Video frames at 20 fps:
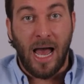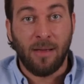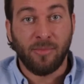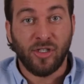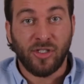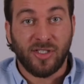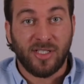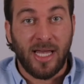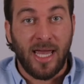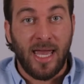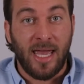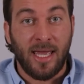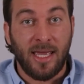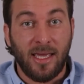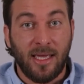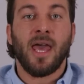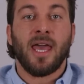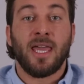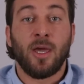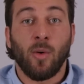I'm just
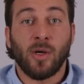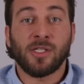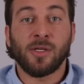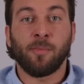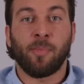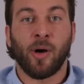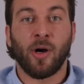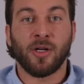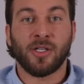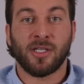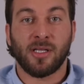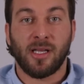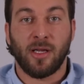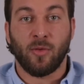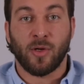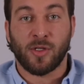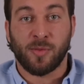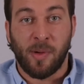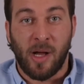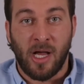saying he wasn't personally
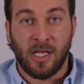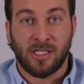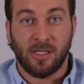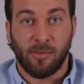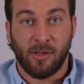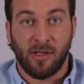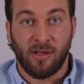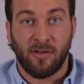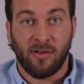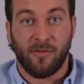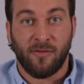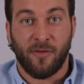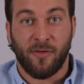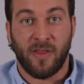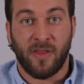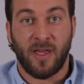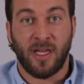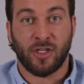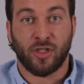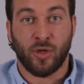responsible for
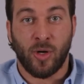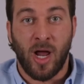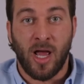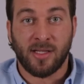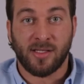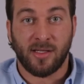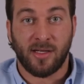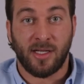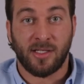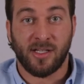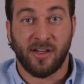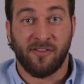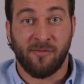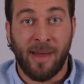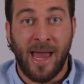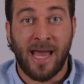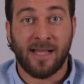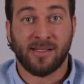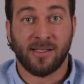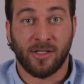the atrocities of
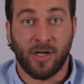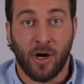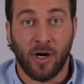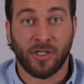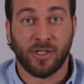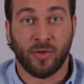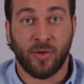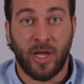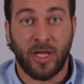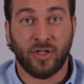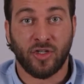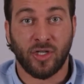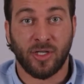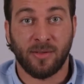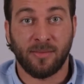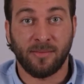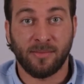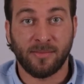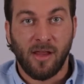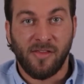mass
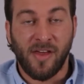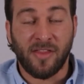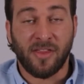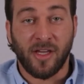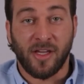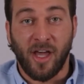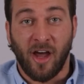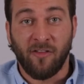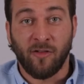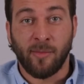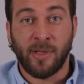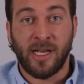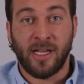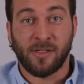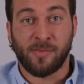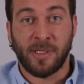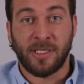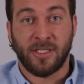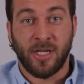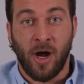incarceration that the government
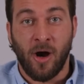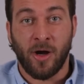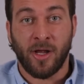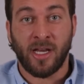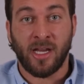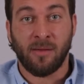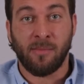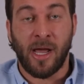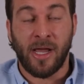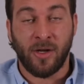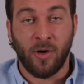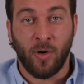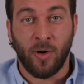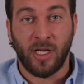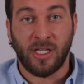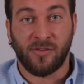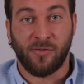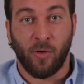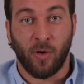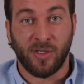has been targeting
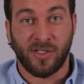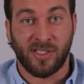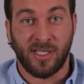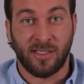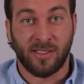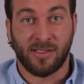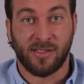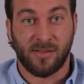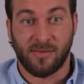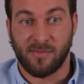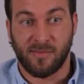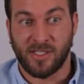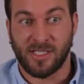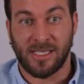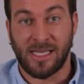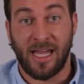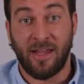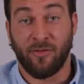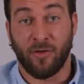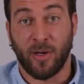minorities for since
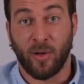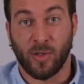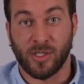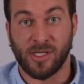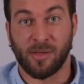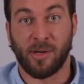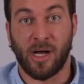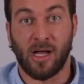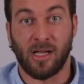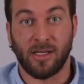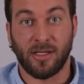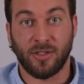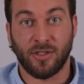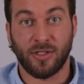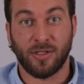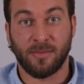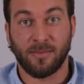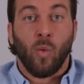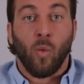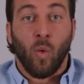slavery was
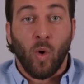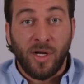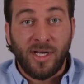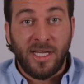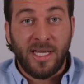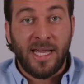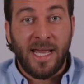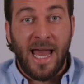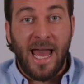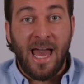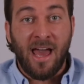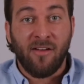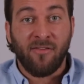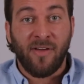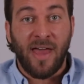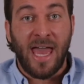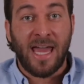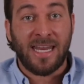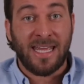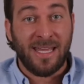abolished. Would he have
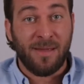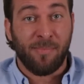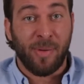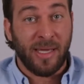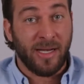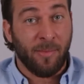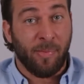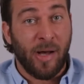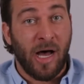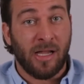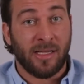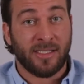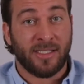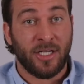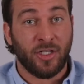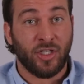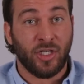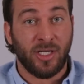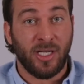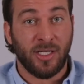had he been a
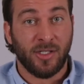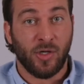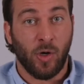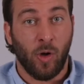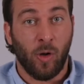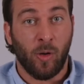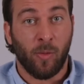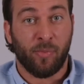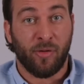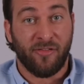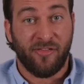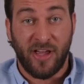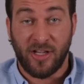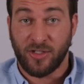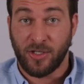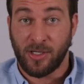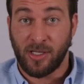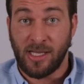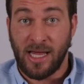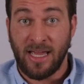politician his whole
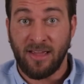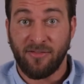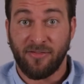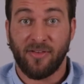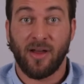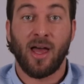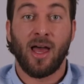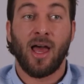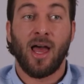professional life?